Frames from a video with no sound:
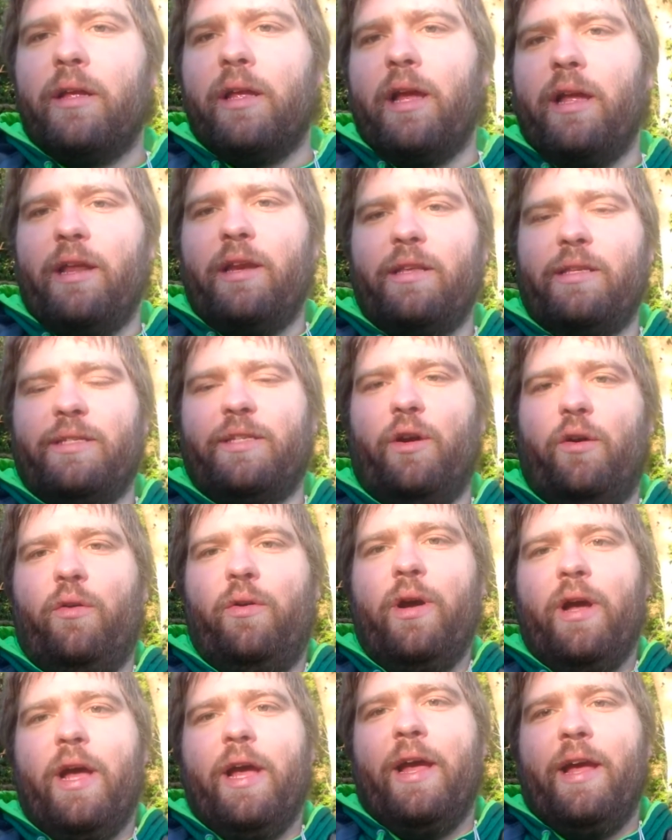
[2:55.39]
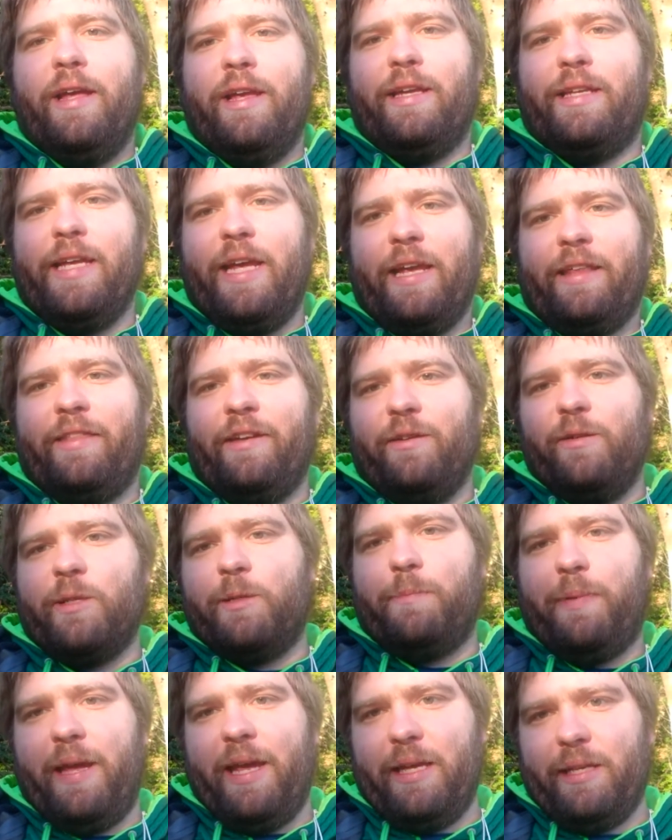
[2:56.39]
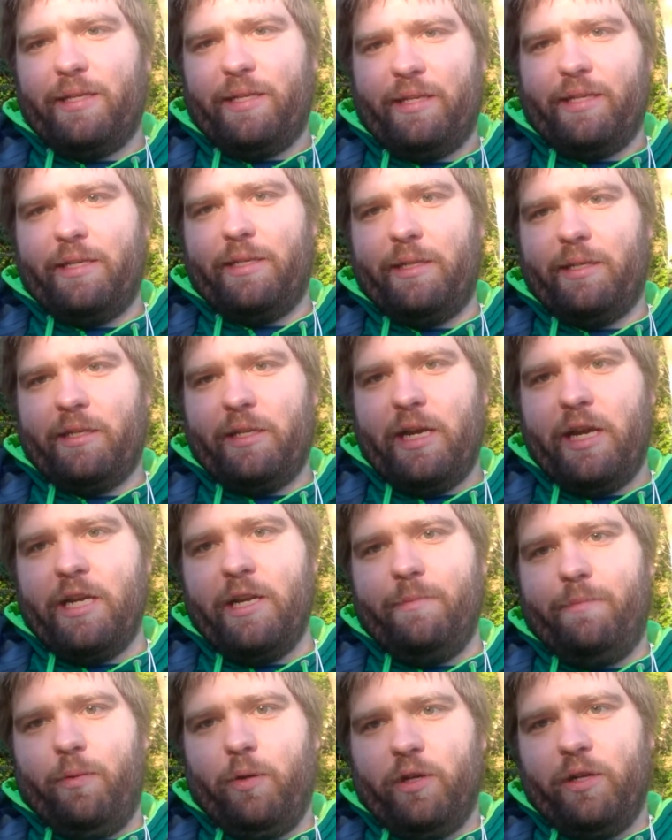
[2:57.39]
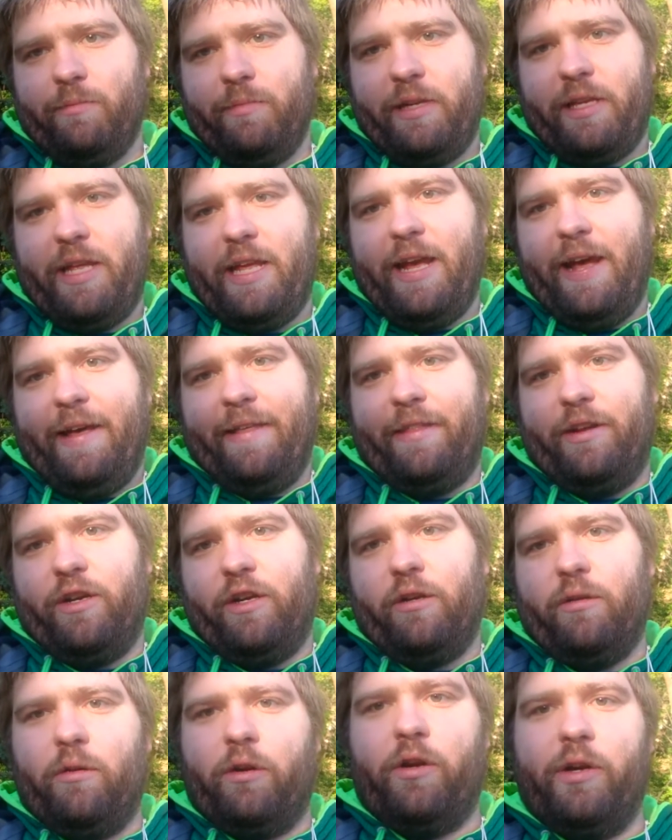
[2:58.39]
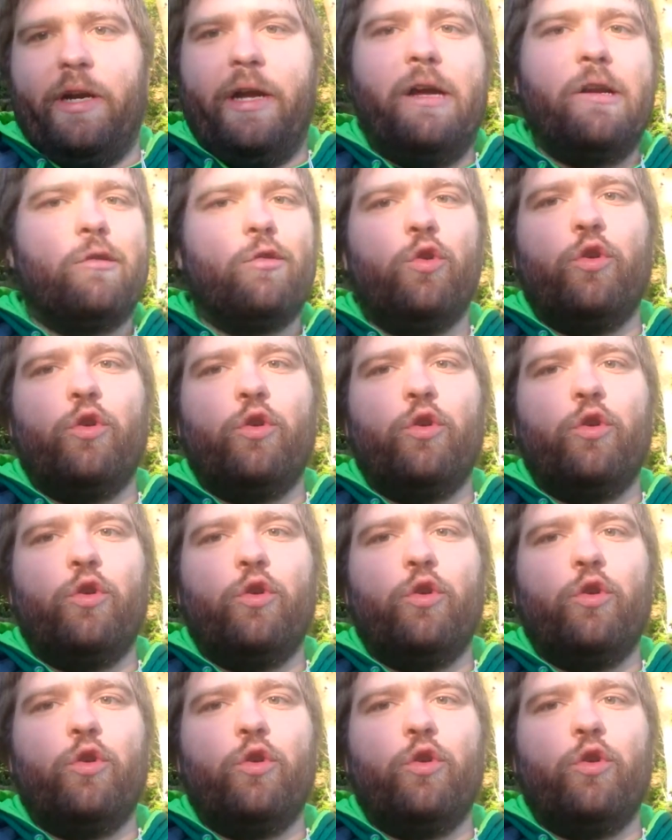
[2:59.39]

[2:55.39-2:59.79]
and so you take those pieces and you put them together, or a